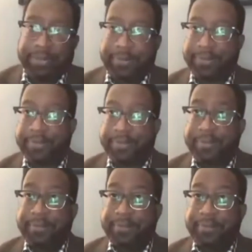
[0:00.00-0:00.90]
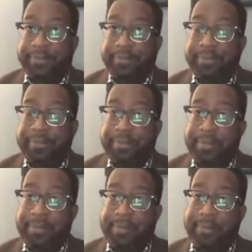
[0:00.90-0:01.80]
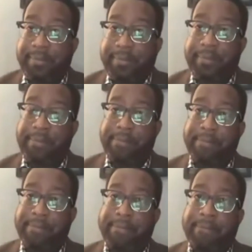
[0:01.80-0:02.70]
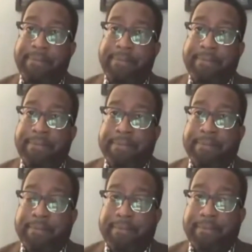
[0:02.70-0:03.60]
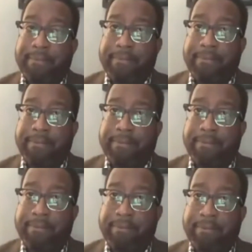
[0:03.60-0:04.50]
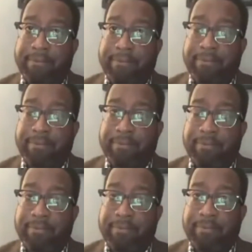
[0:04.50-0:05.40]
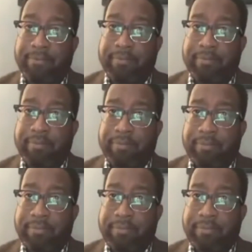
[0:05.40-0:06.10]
(silent)